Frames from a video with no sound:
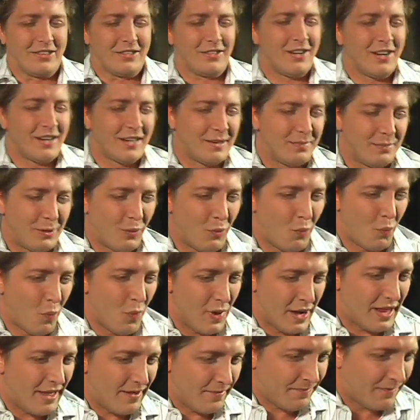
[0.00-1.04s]
talk about
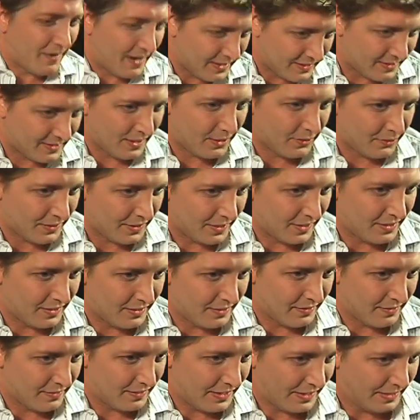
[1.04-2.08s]
when he finds out
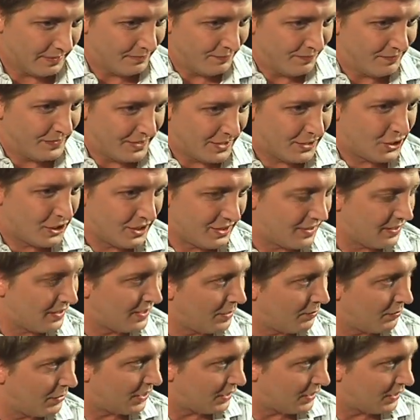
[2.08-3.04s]
that. that she's a demon.